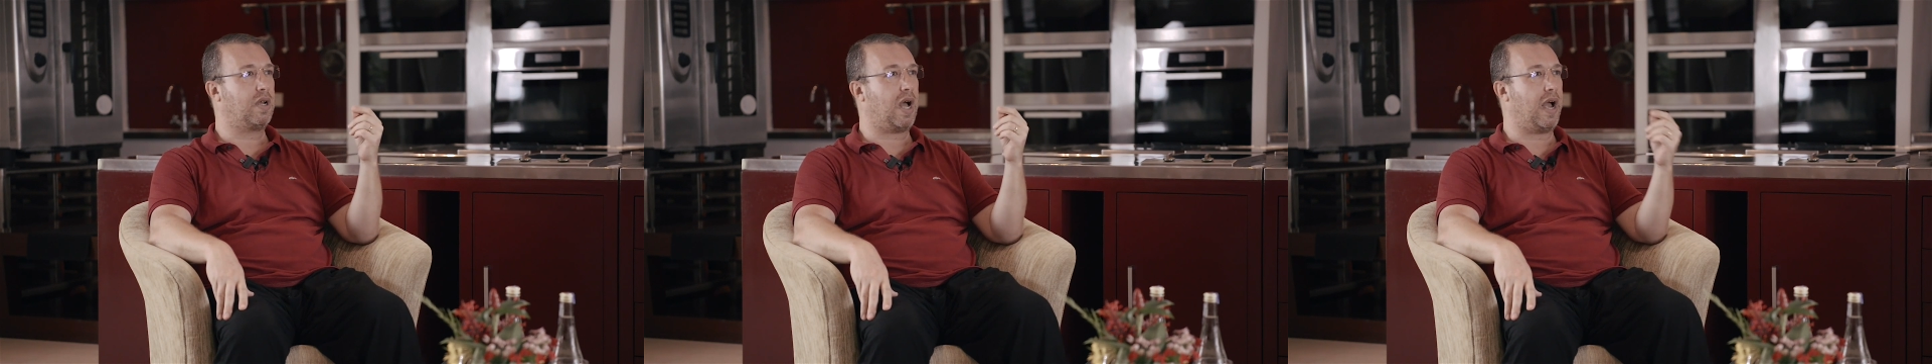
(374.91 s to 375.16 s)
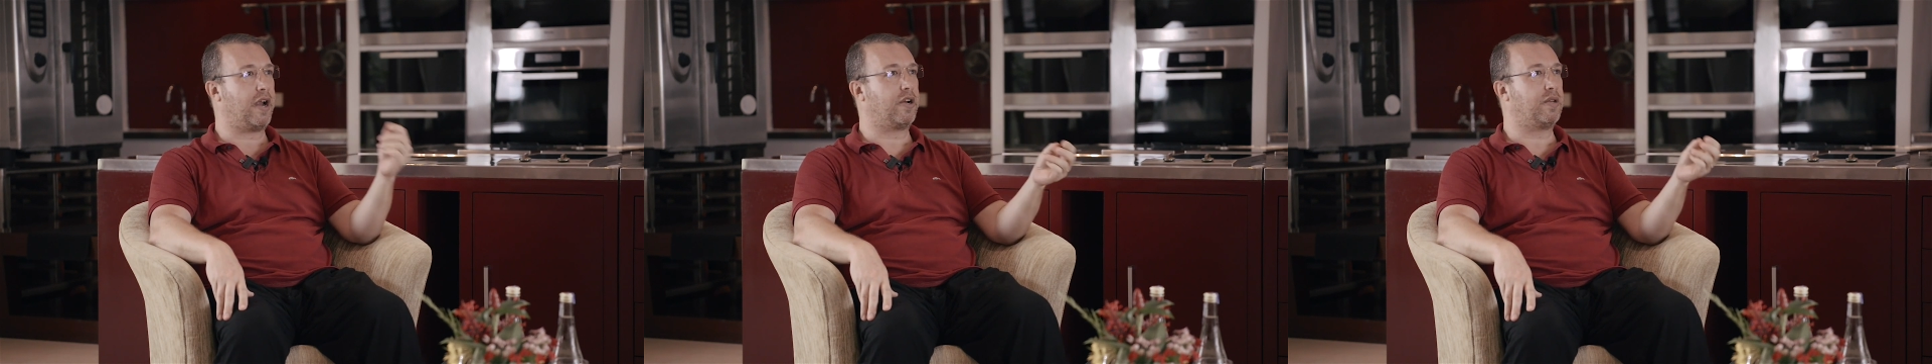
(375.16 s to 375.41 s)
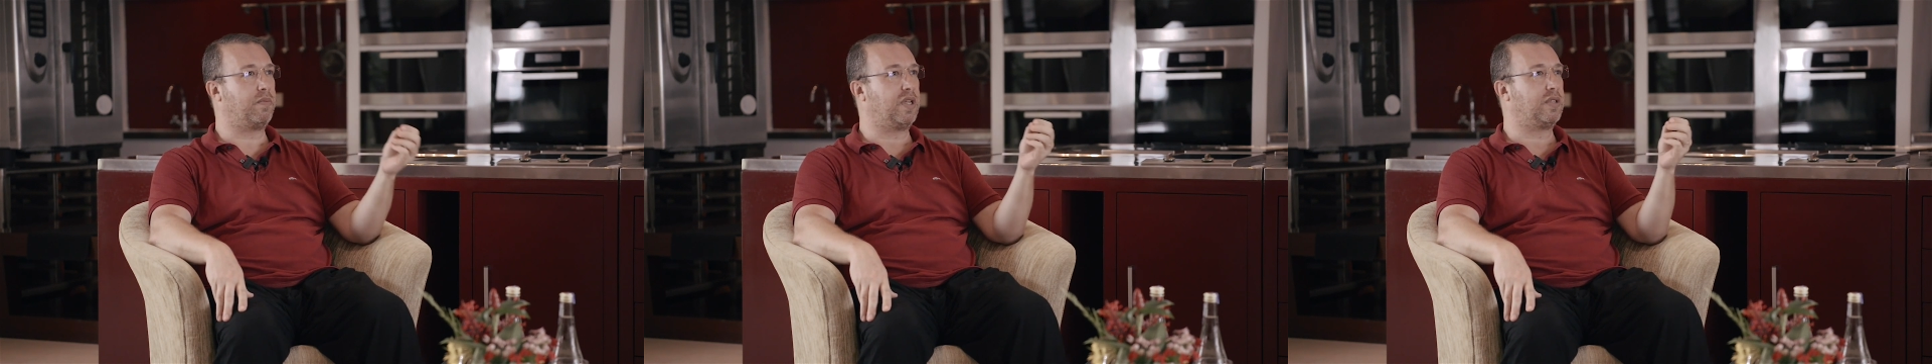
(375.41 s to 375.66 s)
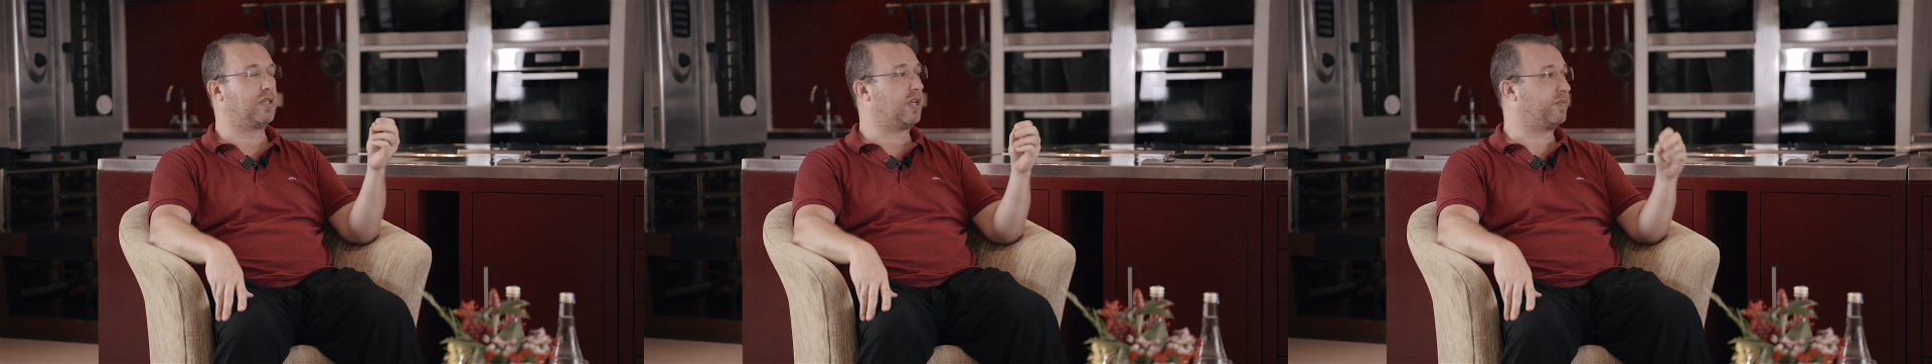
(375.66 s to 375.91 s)
hired
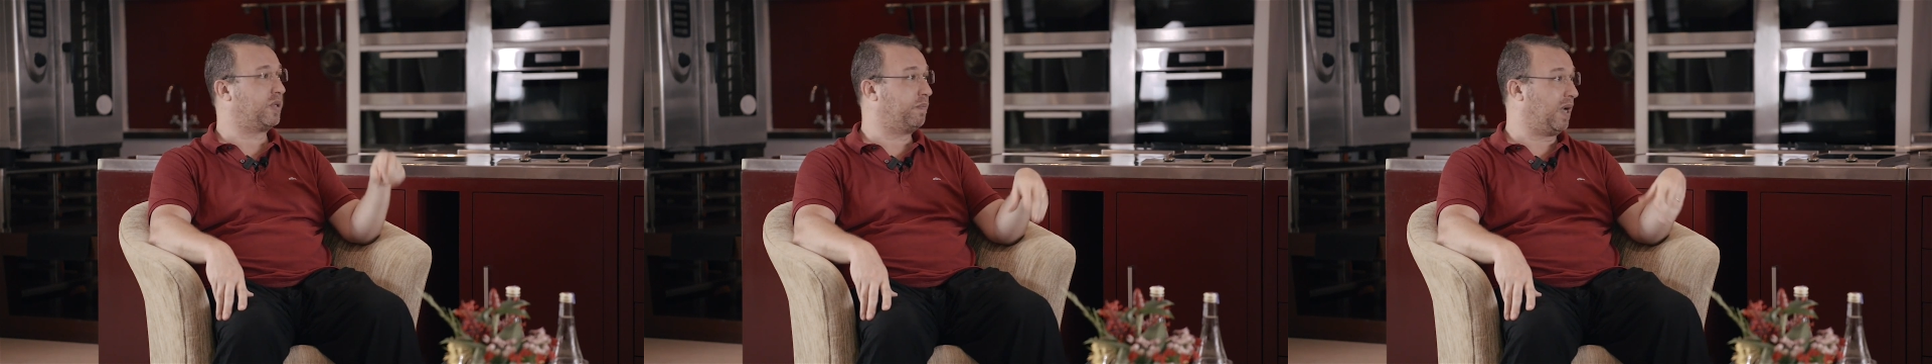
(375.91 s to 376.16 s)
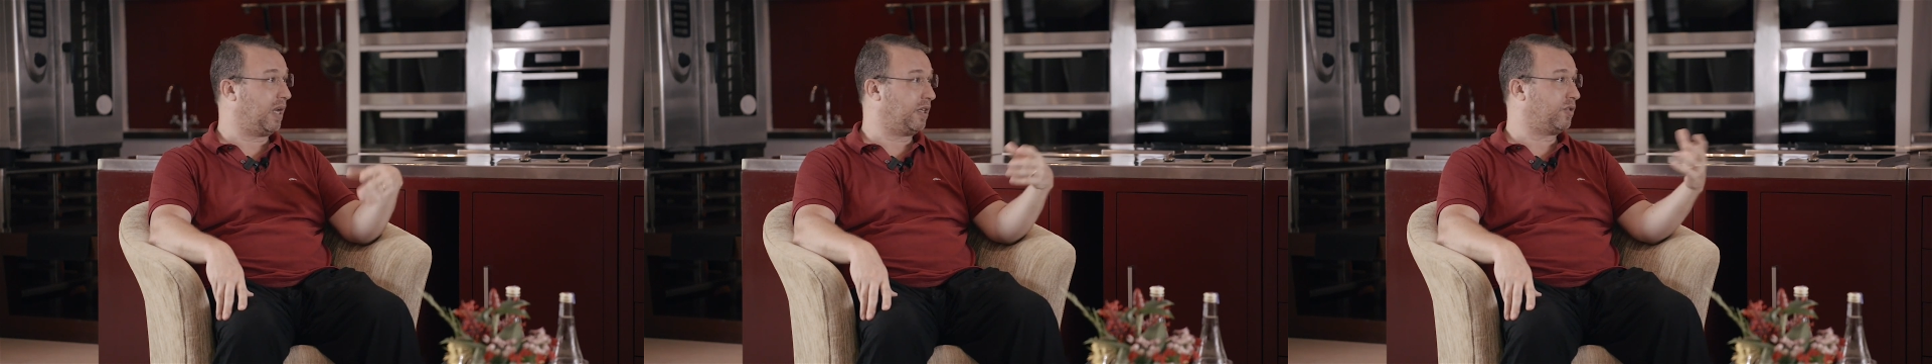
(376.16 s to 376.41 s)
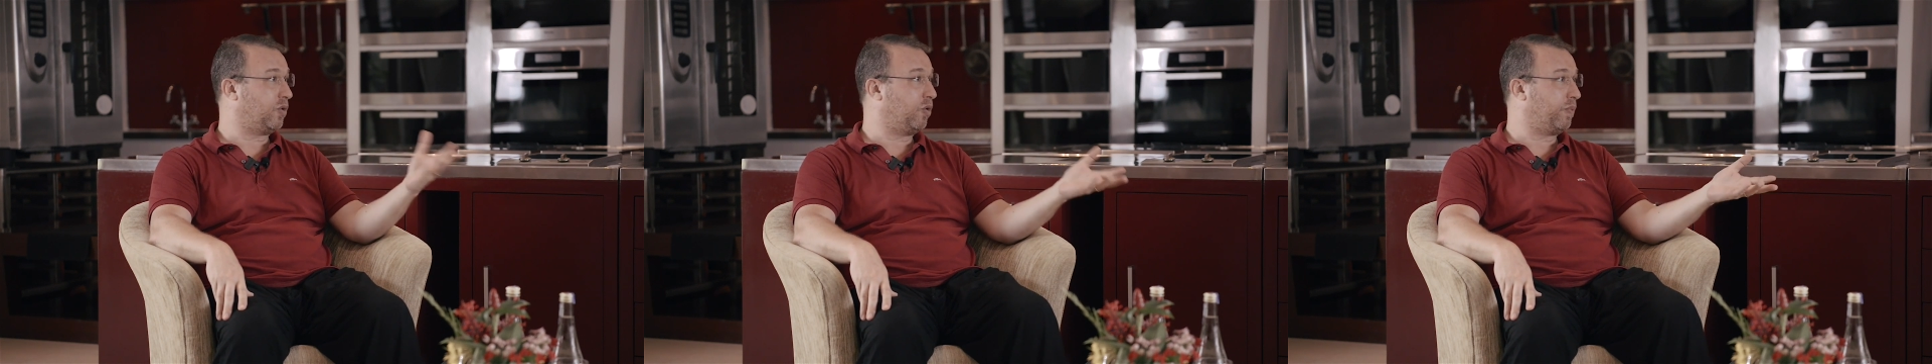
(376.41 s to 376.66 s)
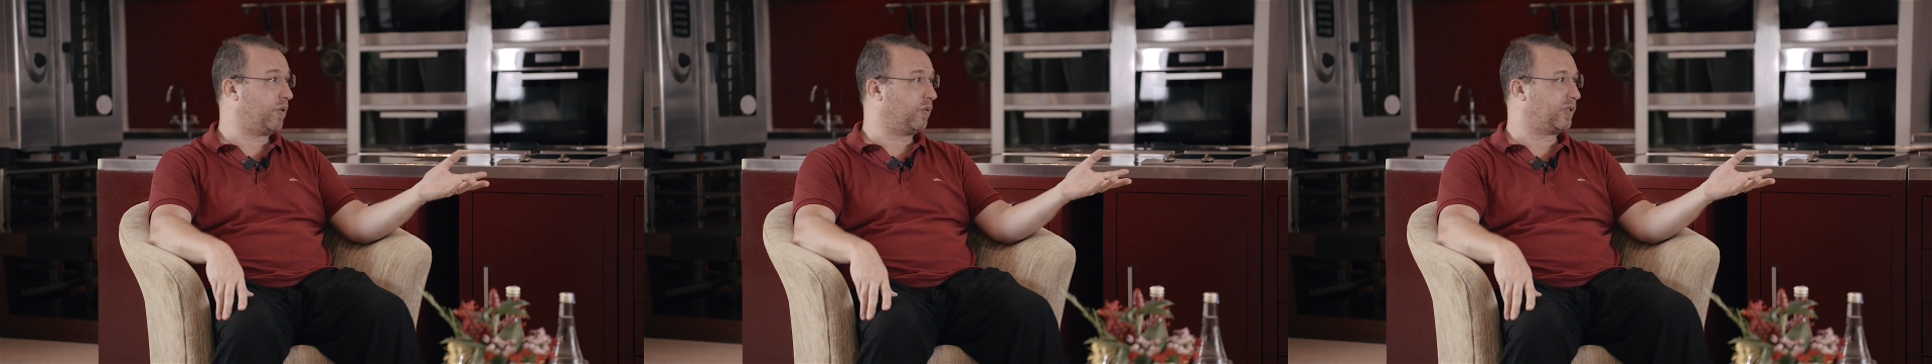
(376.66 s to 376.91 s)
me to come to Bali to
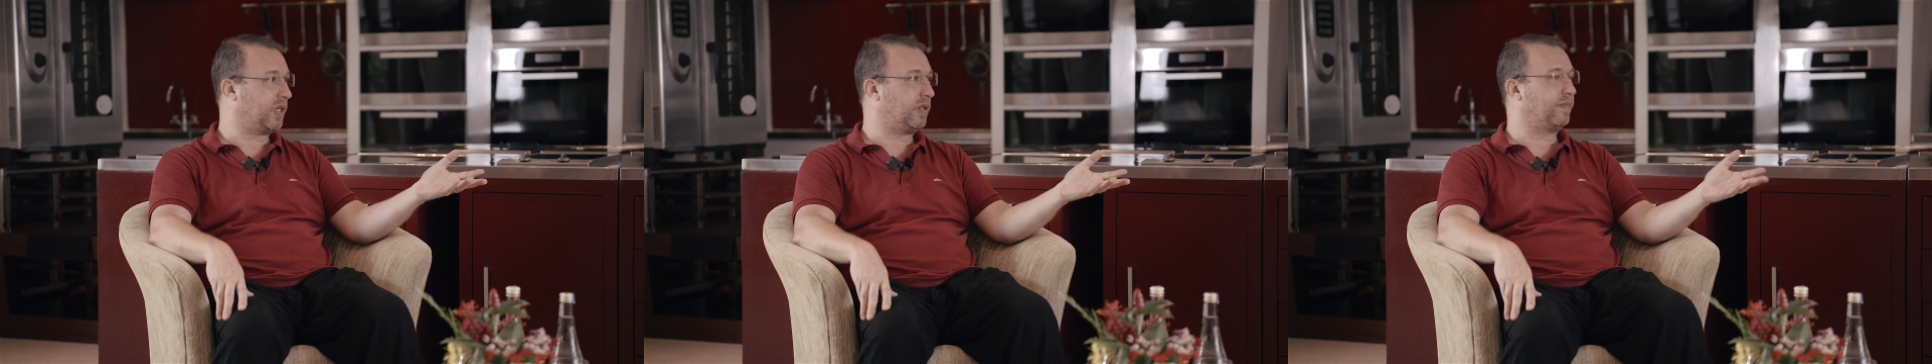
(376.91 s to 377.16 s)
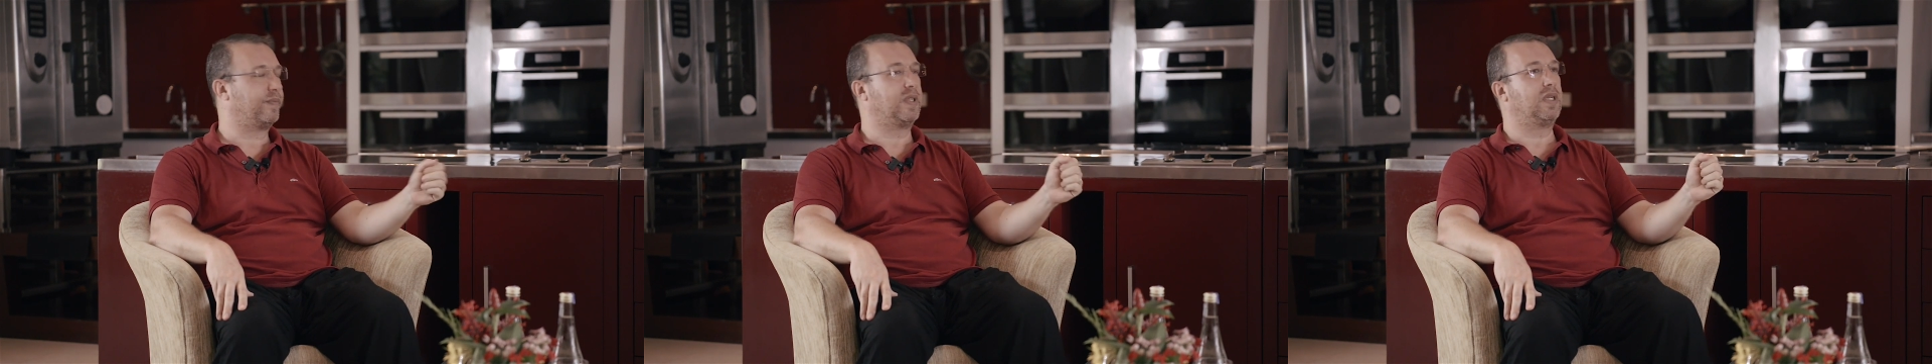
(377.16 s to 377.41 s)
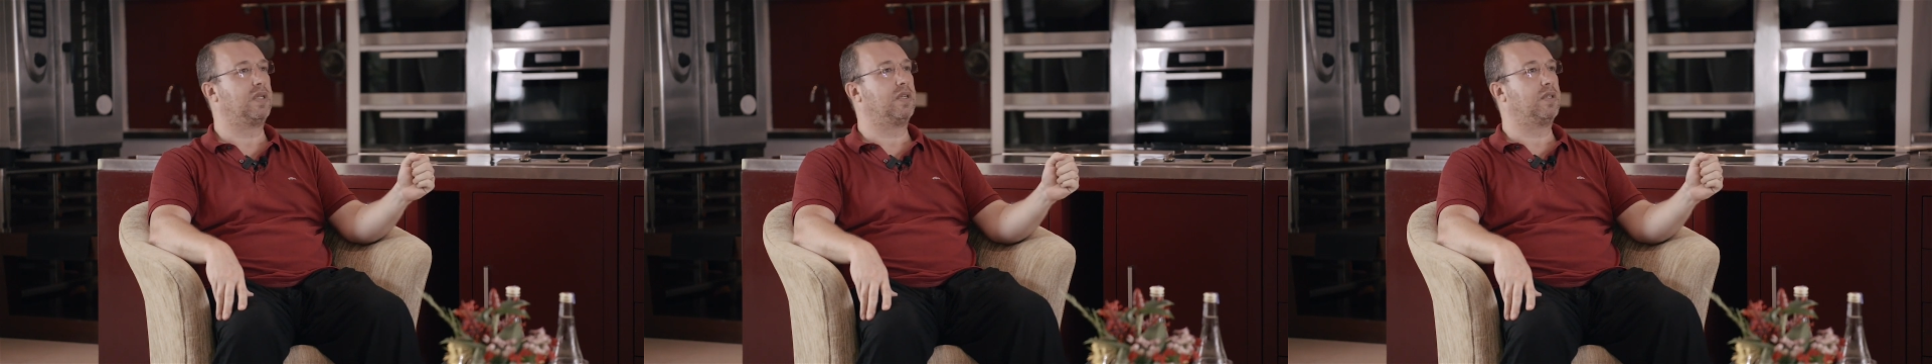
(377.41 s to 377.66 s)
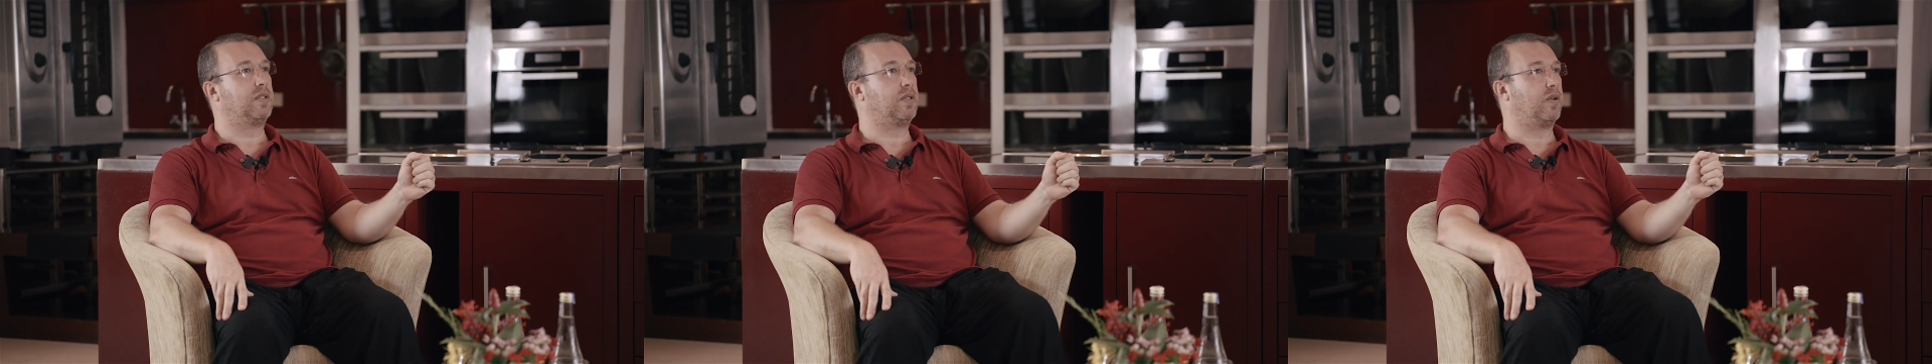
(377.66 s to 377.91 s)
open a hotel.
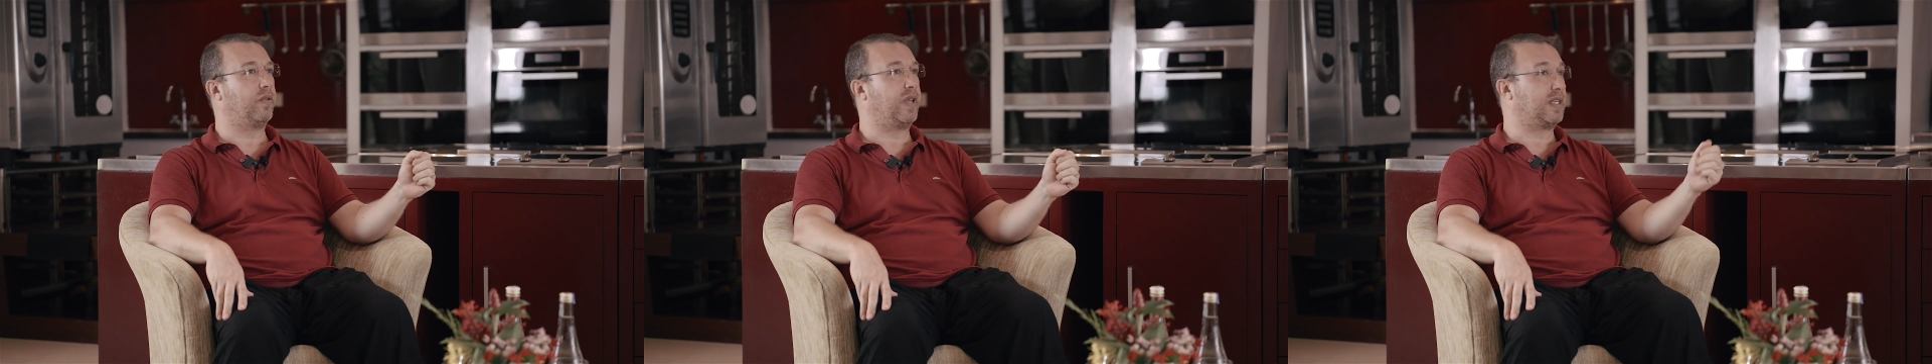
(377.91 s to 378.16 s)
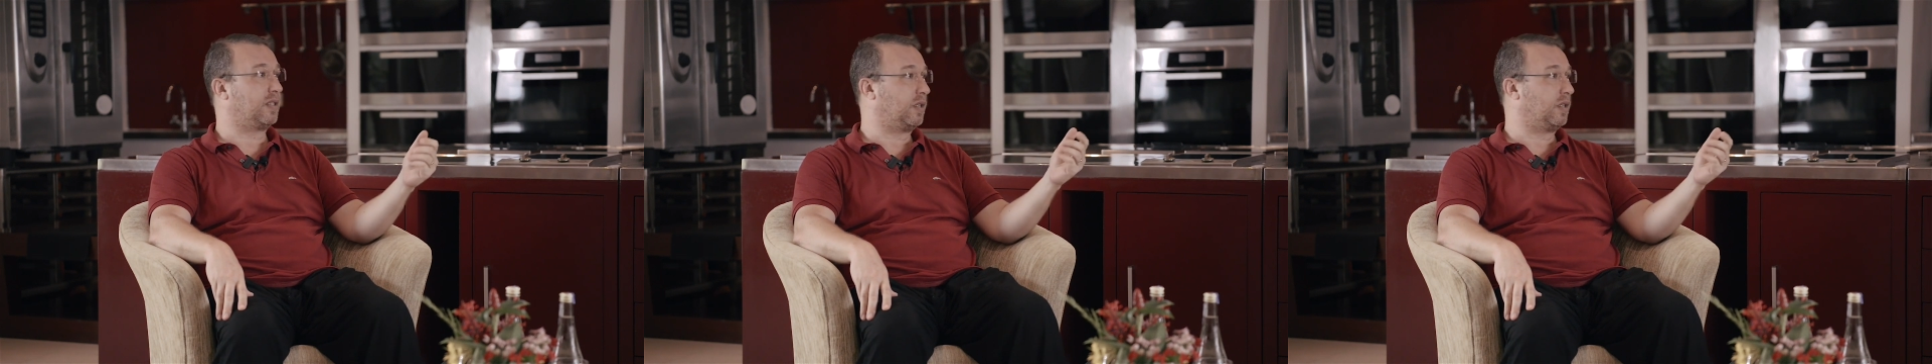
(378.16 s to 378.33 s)
So that's